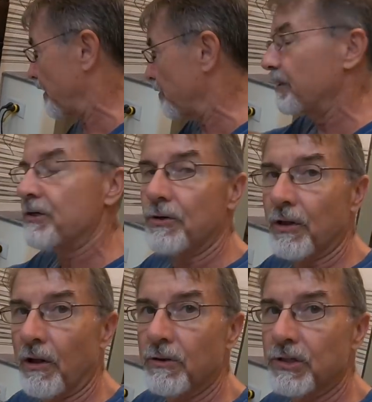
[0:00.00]
It'd be too
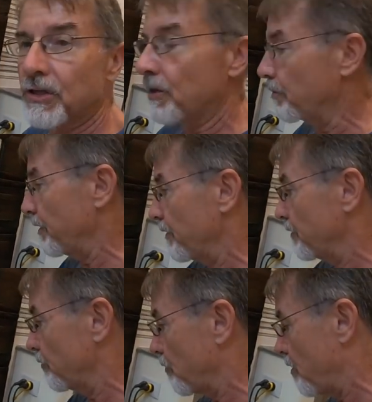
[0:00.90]
close to the mirror
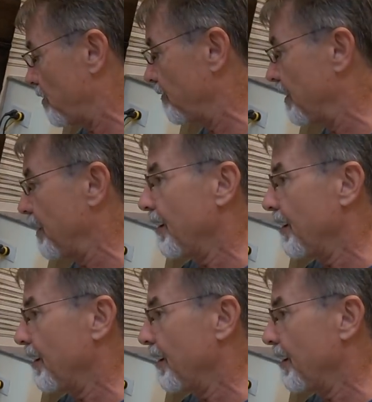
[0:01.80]
and the wall.